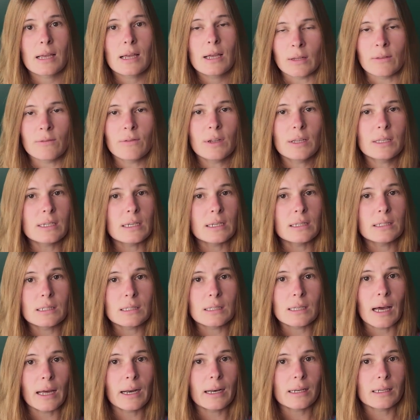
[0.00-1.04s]
NVIDIA did
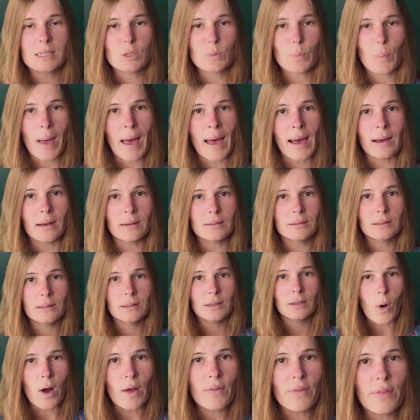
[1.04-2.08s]
not expect
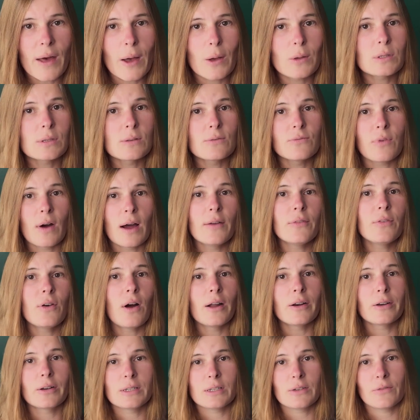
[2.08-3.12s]

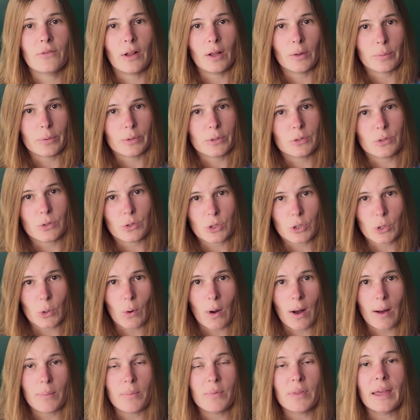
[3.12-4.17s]
1,500 developers to show
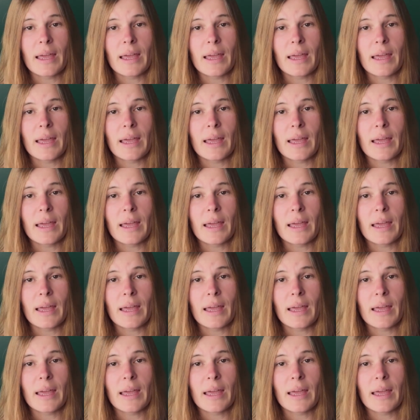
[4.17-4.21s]
up.